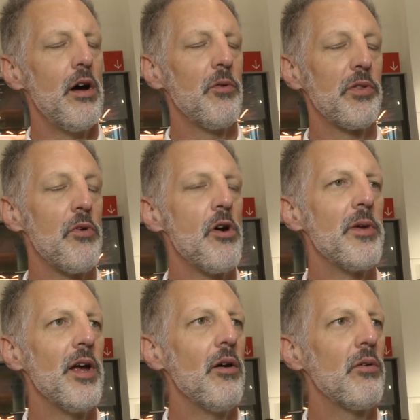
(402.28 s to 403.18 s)
with
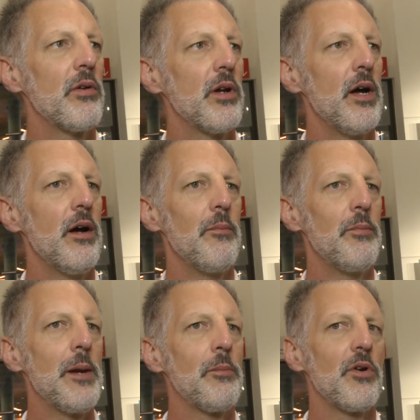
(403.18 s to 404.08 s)
Romeo,
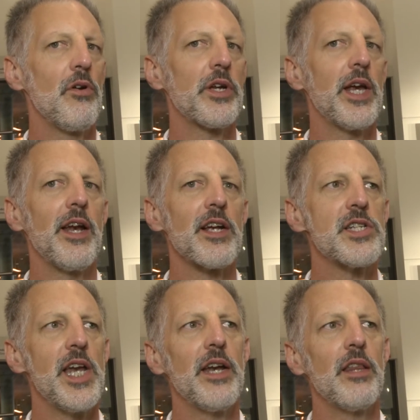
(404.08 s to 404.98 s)
people are looking at
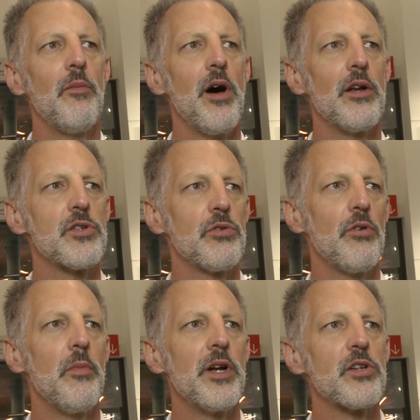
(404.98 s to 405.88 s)
extending the models to a
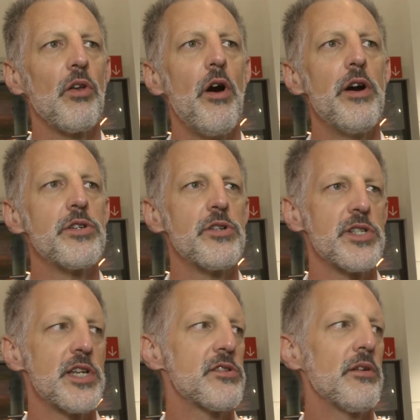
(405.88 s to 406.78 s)
much larger
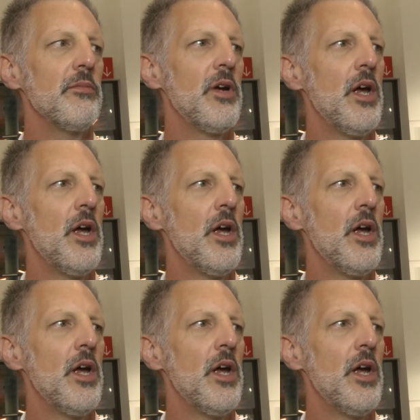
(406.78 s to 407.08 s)
system.